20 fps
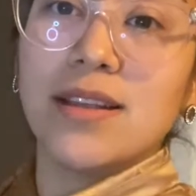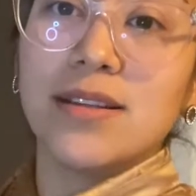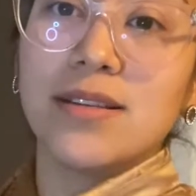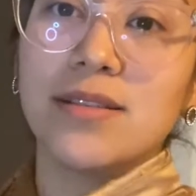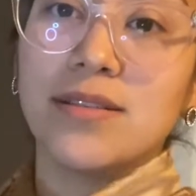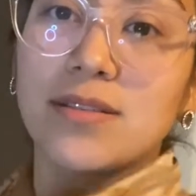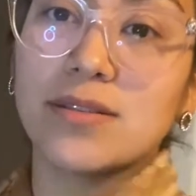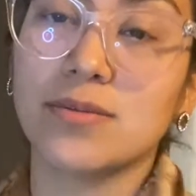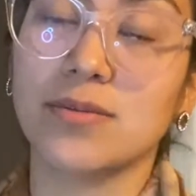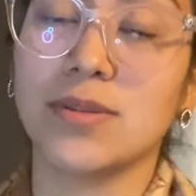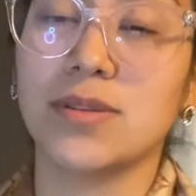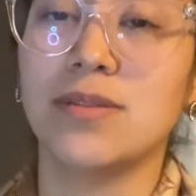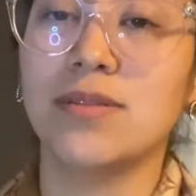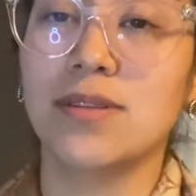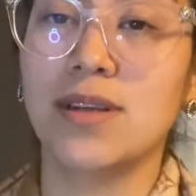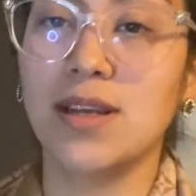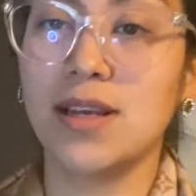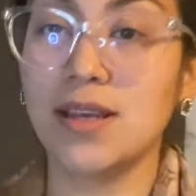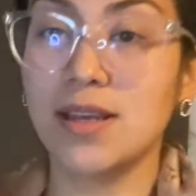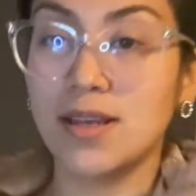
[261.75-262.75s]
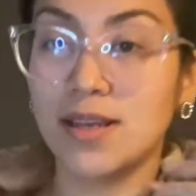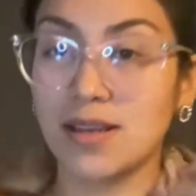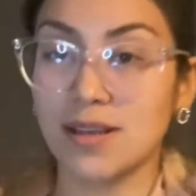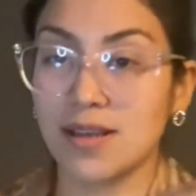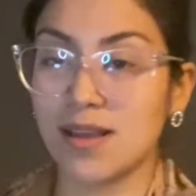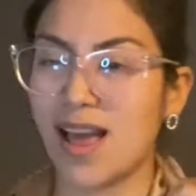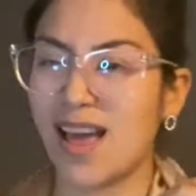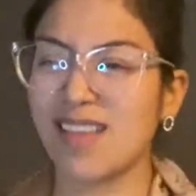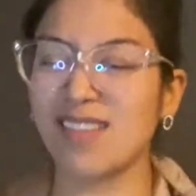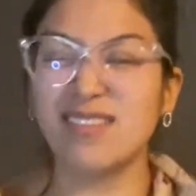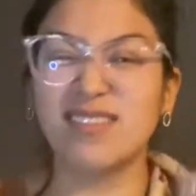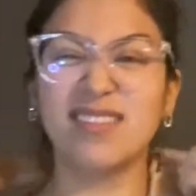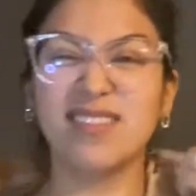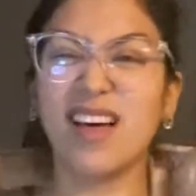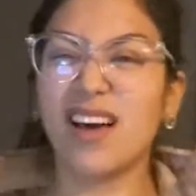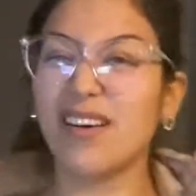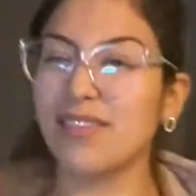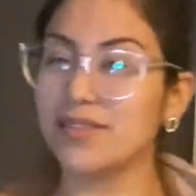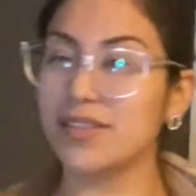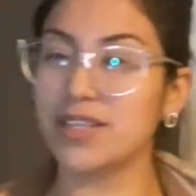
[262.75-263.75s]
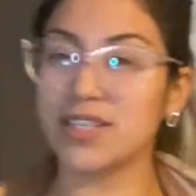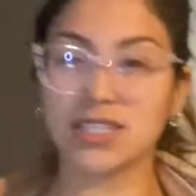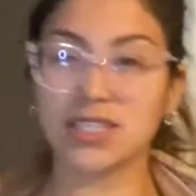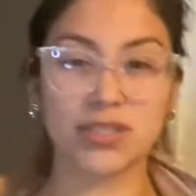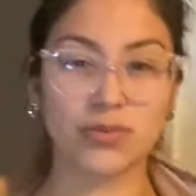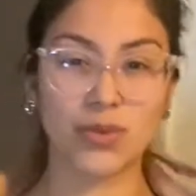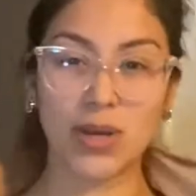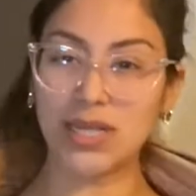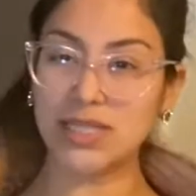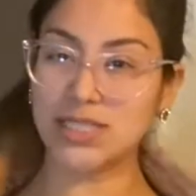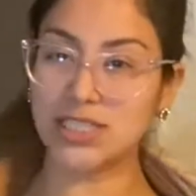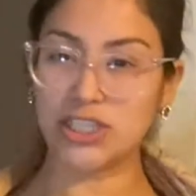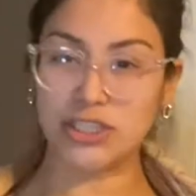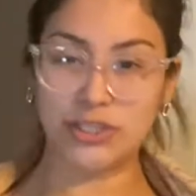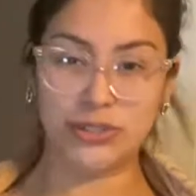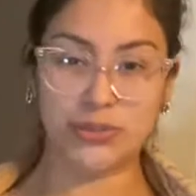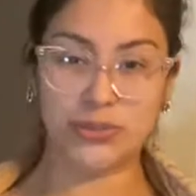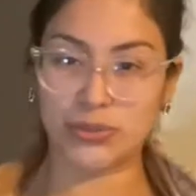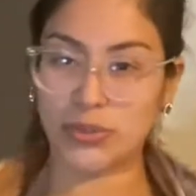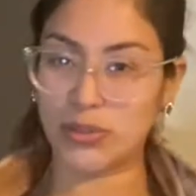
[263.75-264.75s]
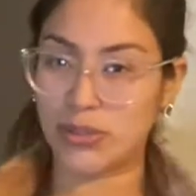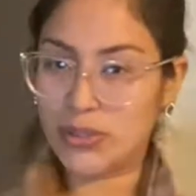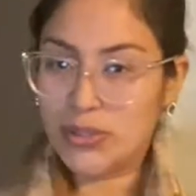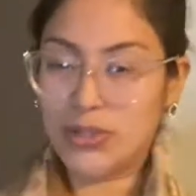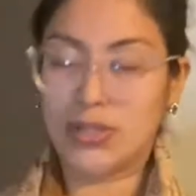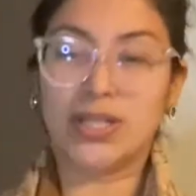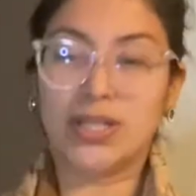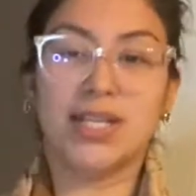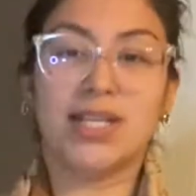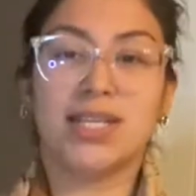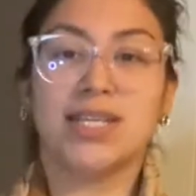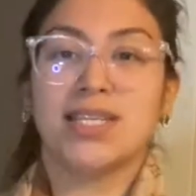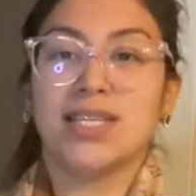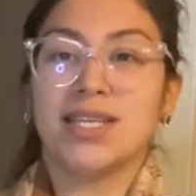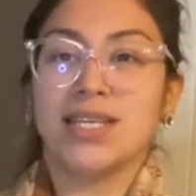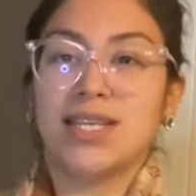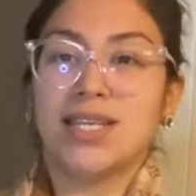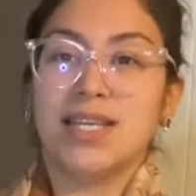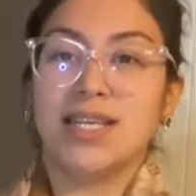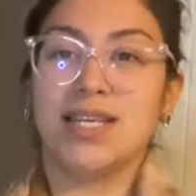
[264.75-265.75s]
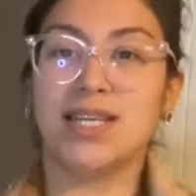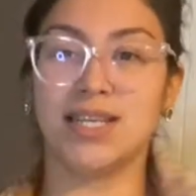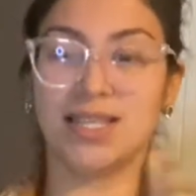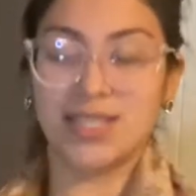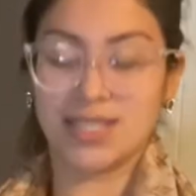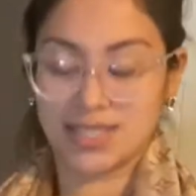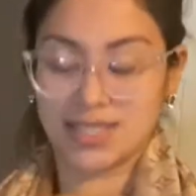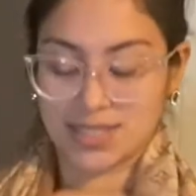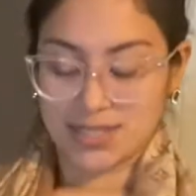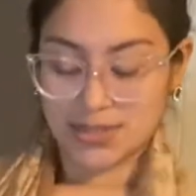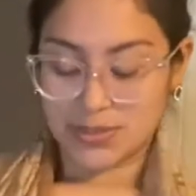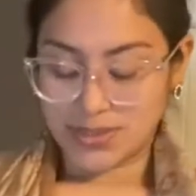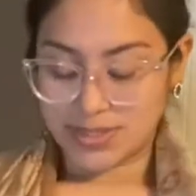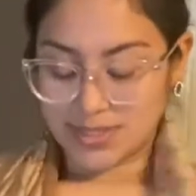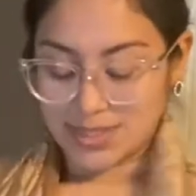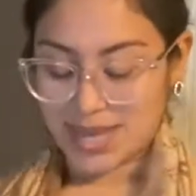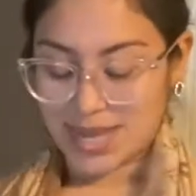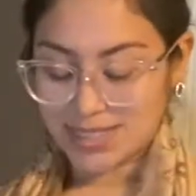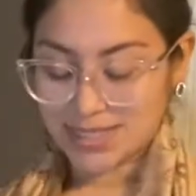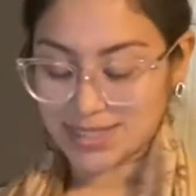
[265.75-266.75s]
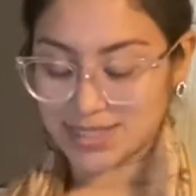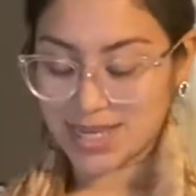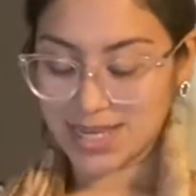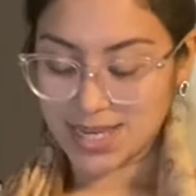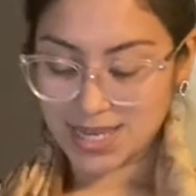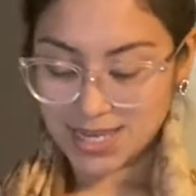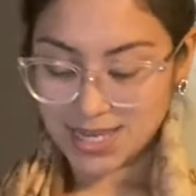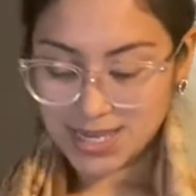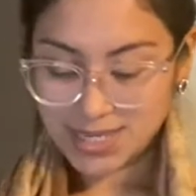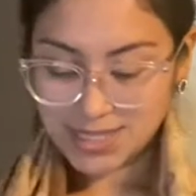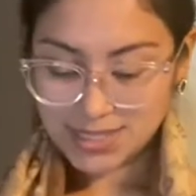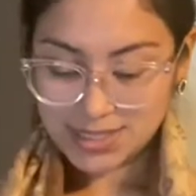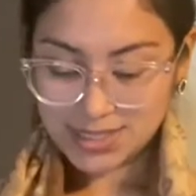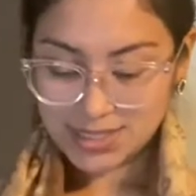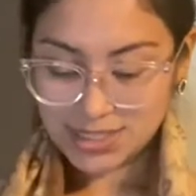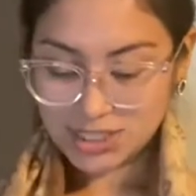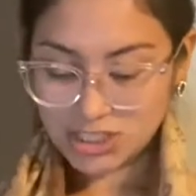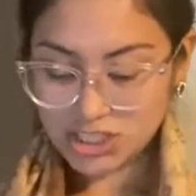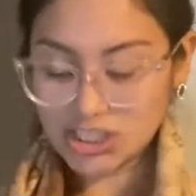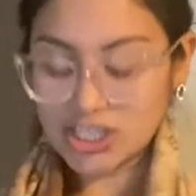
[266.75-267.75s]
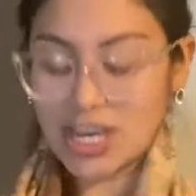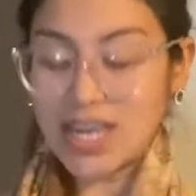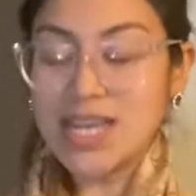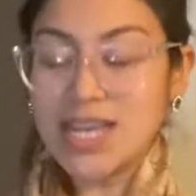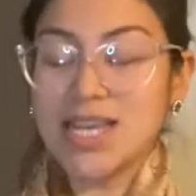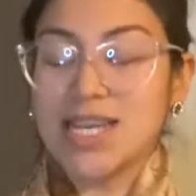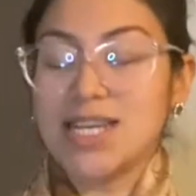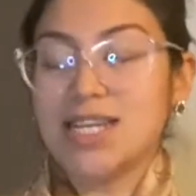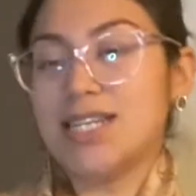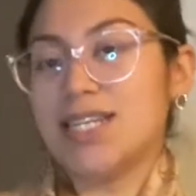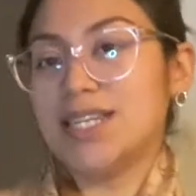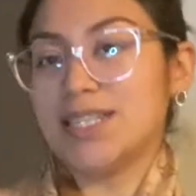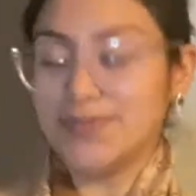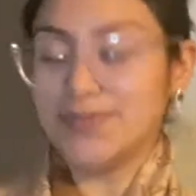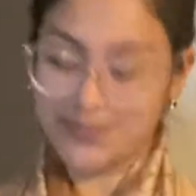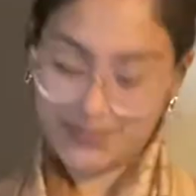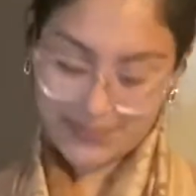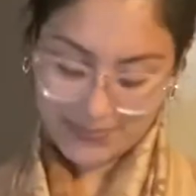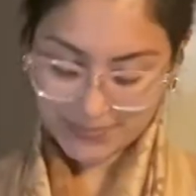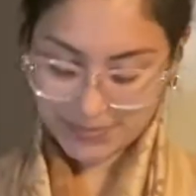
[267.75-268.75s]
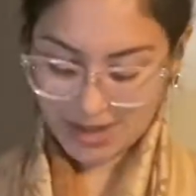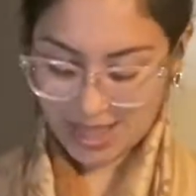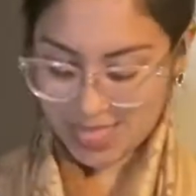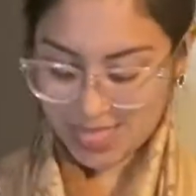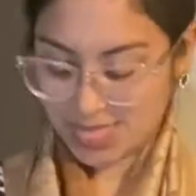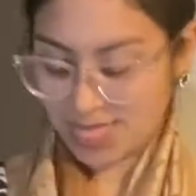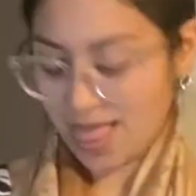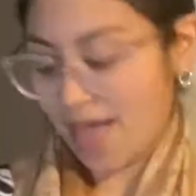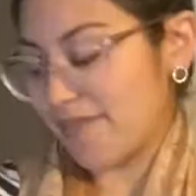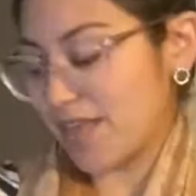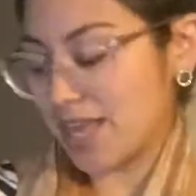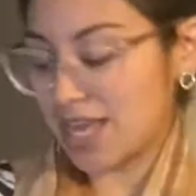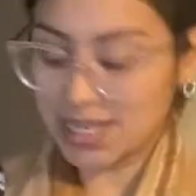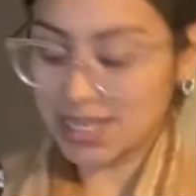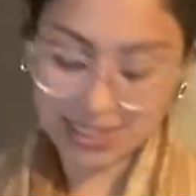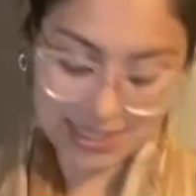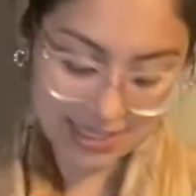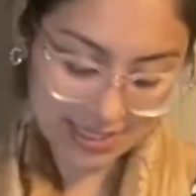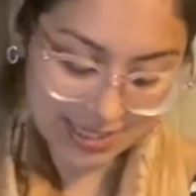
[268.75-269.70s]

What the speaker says: This one, I love this one. Neutral, so sexy, chic. I love it.